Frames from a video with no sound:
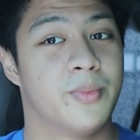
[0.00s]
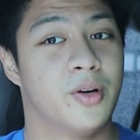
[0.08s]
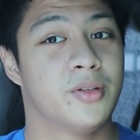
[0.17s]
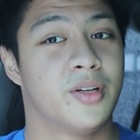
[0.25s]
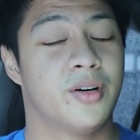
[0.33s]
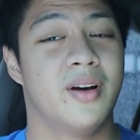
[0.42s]
Pro
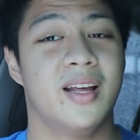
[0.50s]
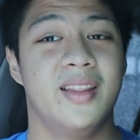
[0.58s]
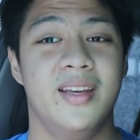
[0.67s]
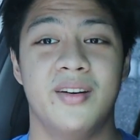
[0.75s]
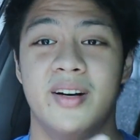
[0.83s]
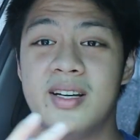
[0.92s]
and
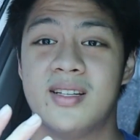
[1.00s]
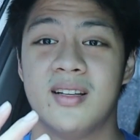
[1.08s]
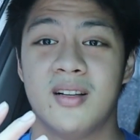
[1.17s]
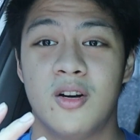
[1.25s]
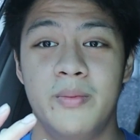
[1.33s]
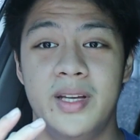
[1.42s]
the
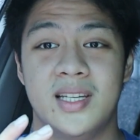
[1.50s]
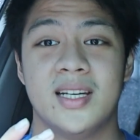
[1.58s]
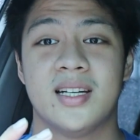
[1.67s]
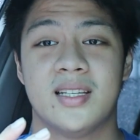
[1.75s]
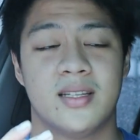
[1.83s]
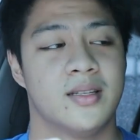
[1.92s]
original Kobe
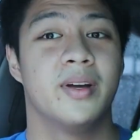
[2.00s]
6,